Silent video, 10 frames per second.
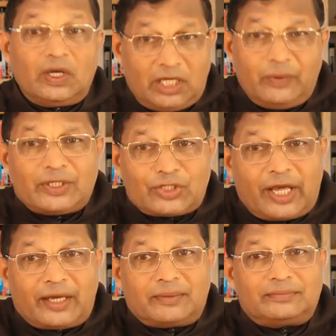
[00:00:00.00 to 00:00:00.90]
Even
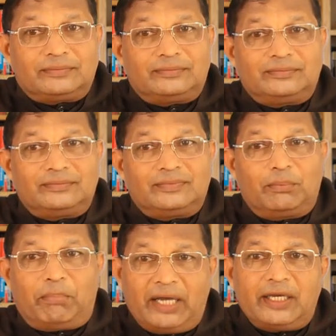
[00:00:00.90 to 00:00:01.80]
today,
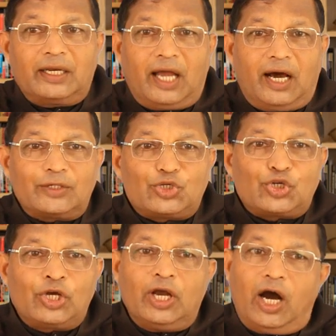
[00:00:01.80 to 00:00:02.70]
by and
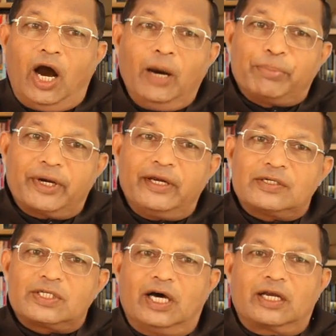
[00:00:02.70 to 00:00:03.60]
large, our
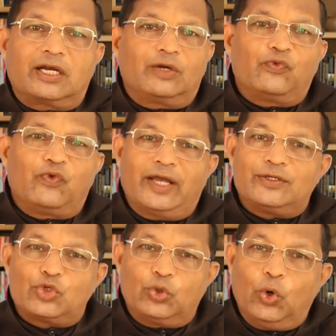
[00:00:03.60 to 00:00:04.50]
prayers are
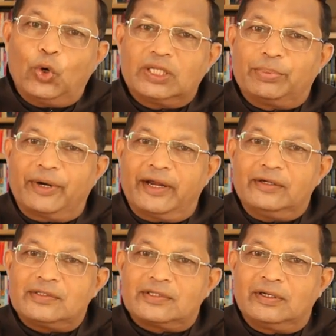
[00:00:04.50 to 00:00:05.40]
confined to vocal
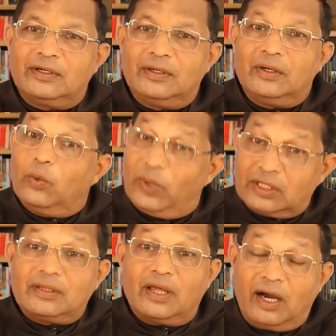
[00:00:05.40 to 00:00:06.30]
prayers,
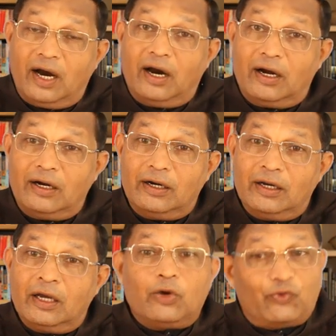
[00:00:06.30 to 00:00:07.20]
whether they
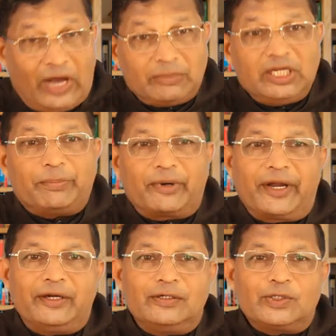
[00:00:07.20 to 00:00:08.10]
are family
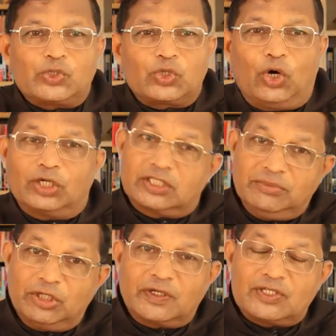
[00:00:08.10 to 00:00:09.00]
prayers or
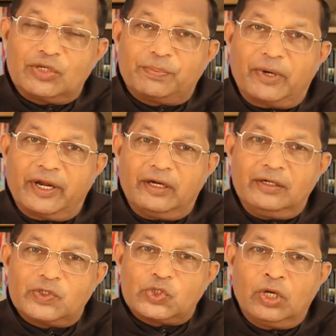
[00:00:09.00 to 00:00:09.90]
community
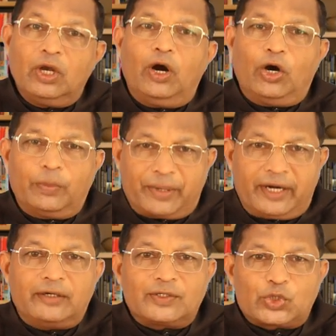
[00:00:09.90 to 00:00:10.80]
prayers or
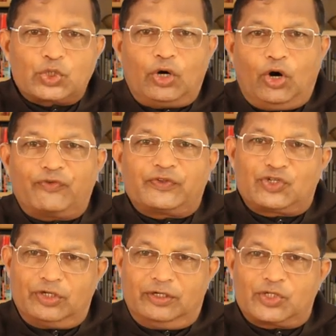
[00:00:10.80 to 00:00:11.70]
prayers of the
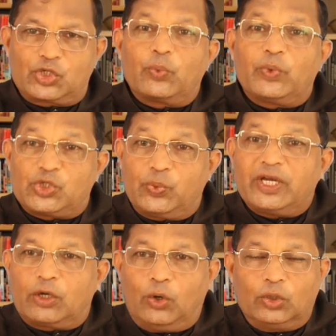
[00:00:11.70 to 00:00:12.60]
church, which we
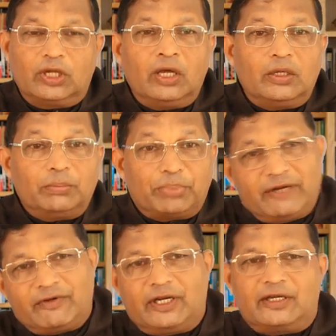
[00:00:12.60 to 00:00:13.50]
call
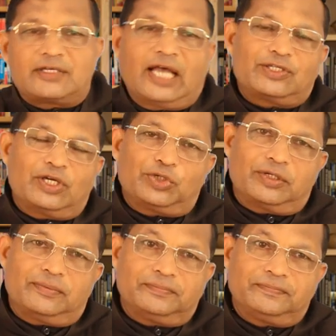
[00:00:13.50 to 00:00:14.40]
breviary recitation.